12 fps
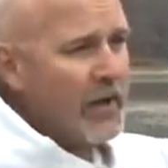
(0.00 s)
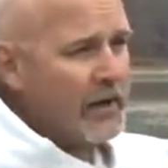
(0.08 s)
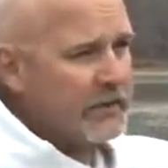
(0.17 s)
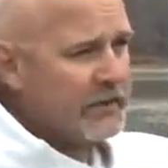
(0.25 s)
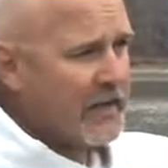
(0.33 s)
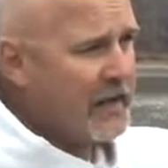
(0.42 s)

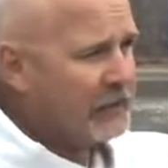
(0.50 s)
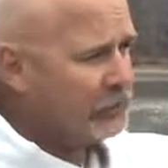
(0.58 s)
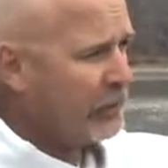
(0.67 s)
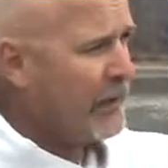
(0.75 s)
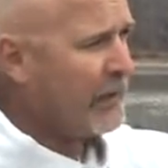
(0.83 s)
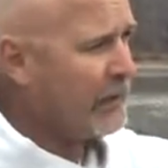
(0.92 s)
and it's not
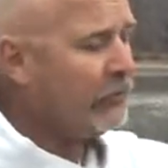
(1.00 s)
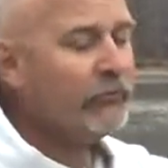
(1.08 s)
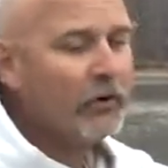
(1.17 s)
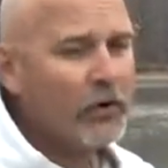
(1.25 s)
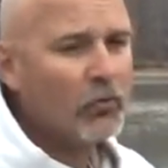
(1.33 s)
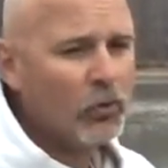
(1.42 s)
tracking
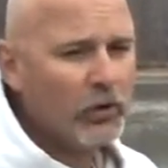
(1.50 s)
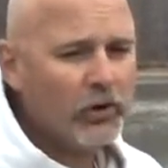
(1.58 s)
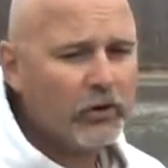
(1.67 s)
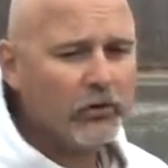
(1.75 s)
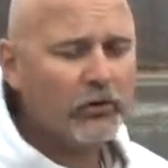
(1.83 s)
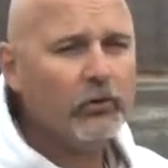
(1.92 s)
straight, we're
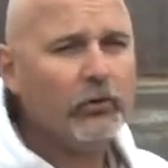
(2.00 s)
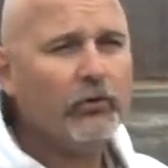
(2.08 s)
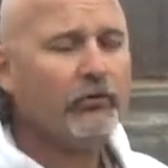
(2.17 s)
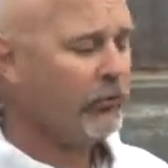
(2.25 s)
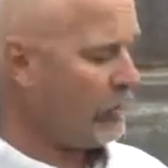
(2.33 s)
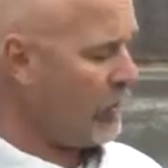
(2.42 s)
going to
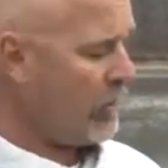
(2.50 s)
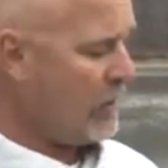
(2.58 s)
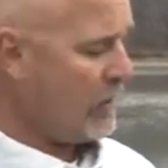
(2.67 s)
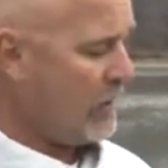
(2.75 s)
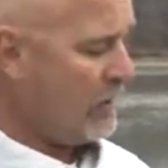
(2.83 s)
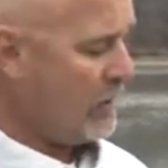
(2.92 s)
use
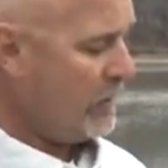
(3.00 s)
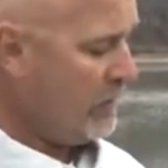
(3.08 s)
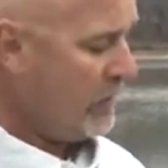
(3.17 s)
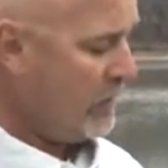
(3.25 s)
our